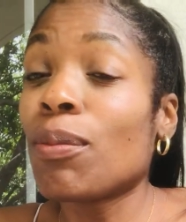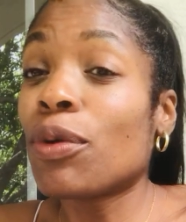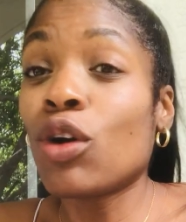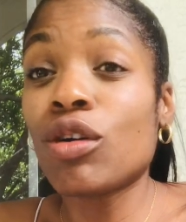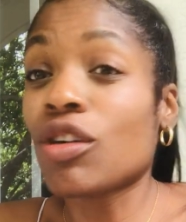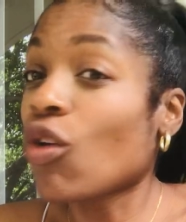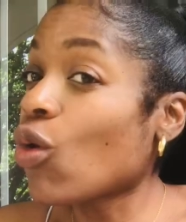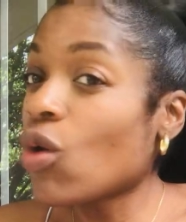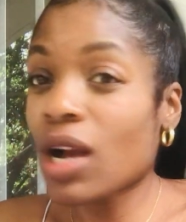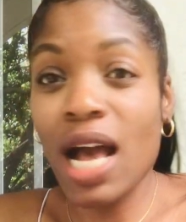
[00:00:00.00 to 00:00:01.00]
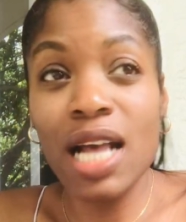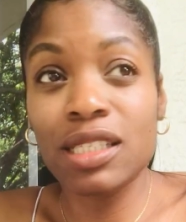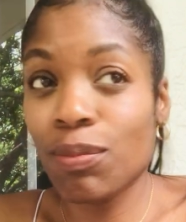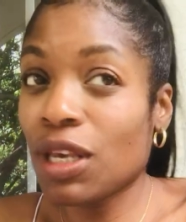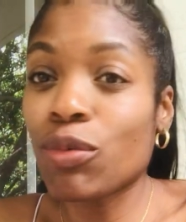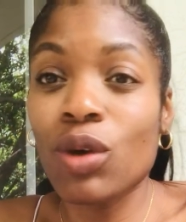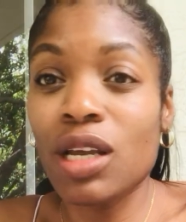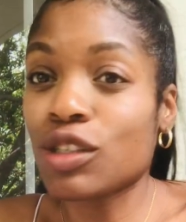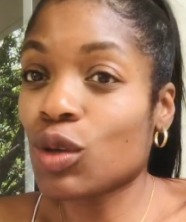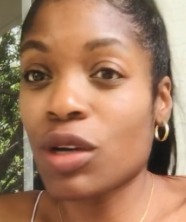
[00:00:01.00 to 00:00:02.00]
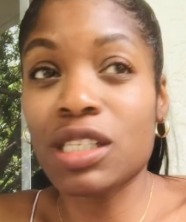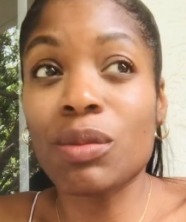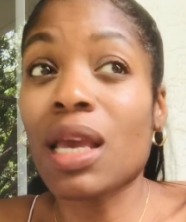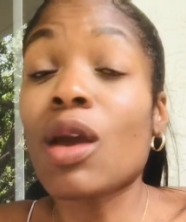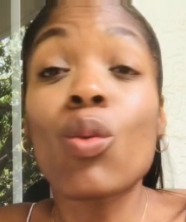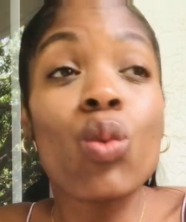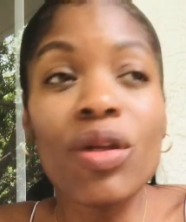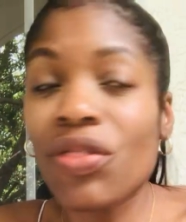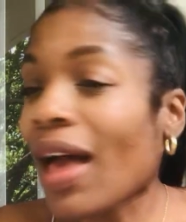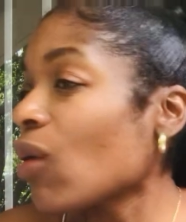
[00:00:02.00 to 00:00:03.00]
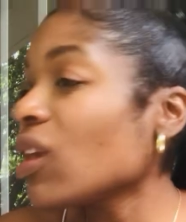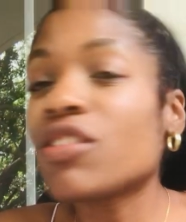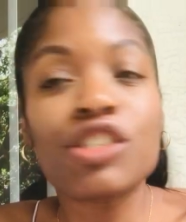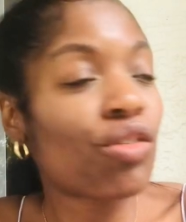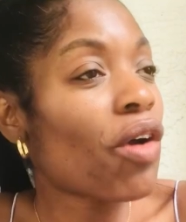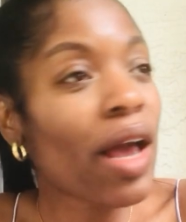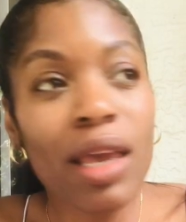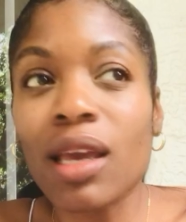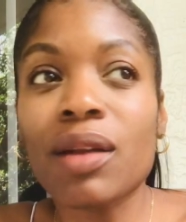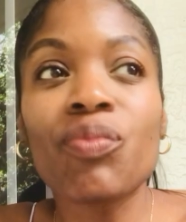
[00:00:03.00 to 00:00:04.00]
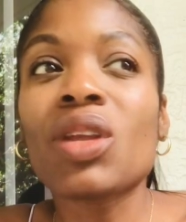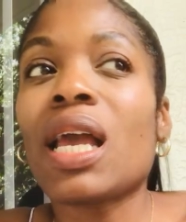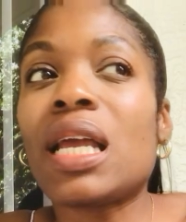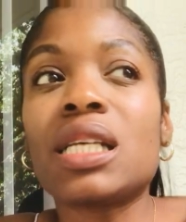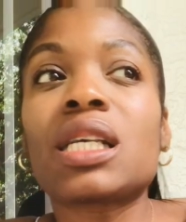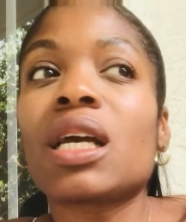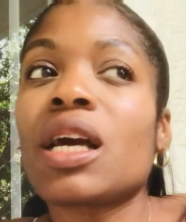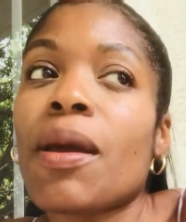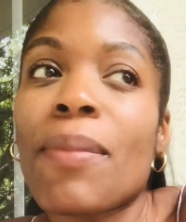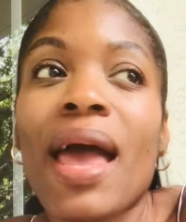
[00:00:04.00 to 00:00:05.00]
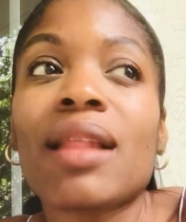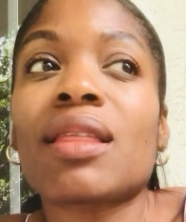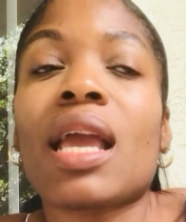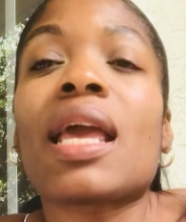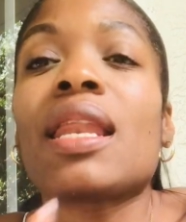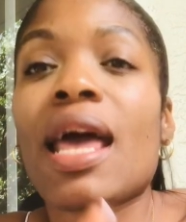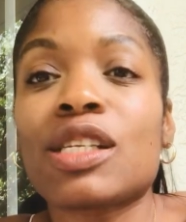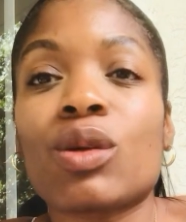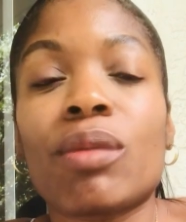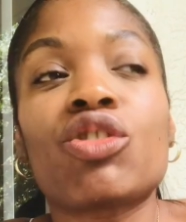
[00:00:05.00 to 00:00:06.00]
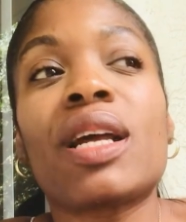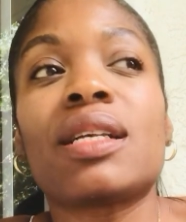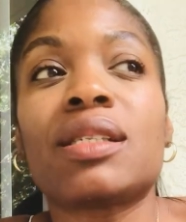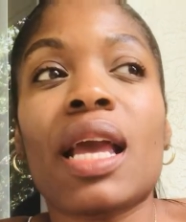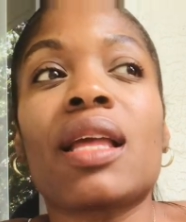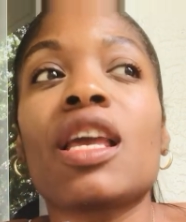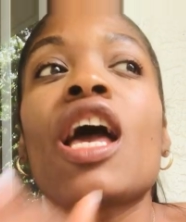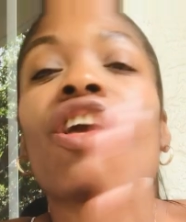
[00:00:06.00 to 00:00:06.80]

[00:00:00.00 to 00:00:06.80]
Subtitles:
pull all kinds of people in towards me without even trying, and it's a good and bad thing. And that's what I'm trying to say.